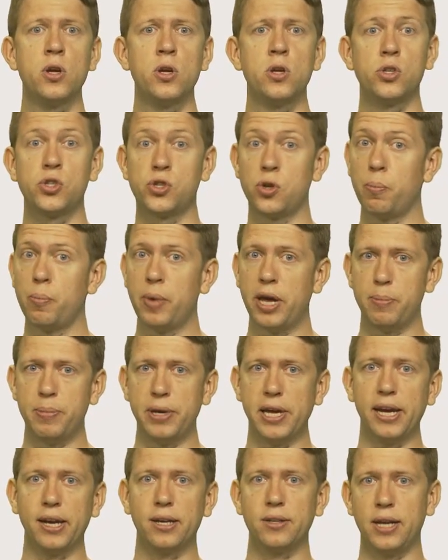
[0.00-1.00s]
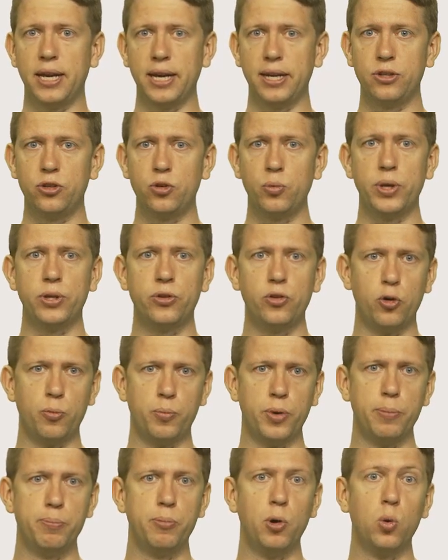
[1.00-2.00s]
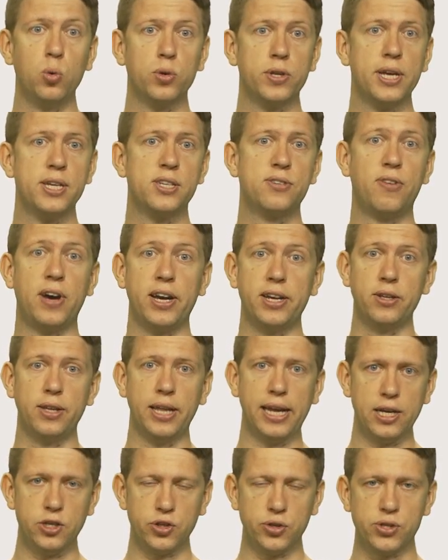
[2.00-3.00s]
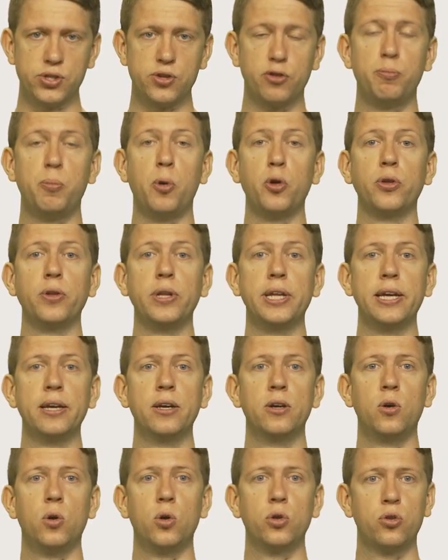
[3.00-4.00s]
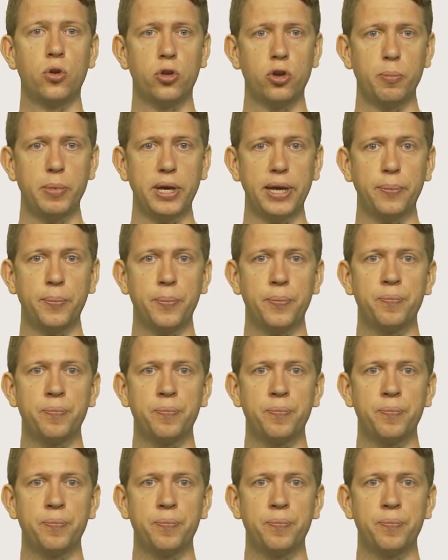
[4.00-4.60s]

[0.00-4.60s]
some may be inclined to interpret both as violations of bodily autonomy.